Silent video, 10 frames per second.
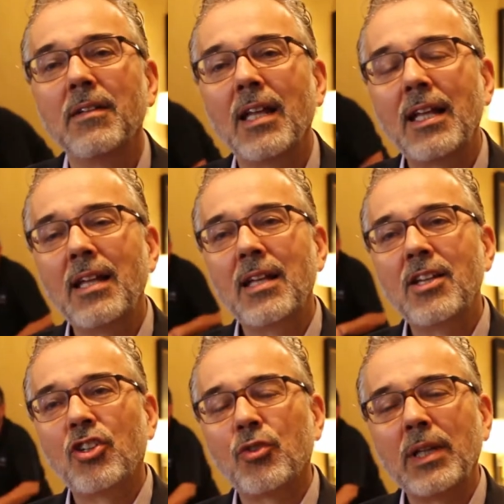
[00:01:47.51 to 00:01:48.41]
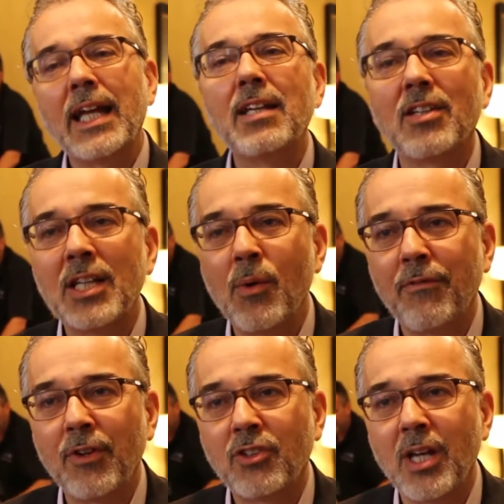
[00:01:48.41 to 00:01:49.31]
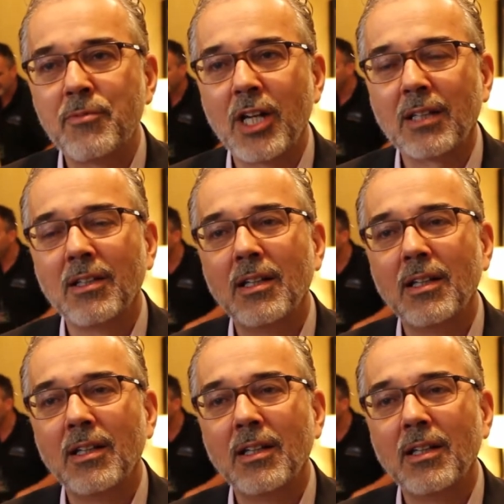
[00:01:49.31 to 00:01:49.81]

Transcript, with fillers: And, and this is related to the UFO subject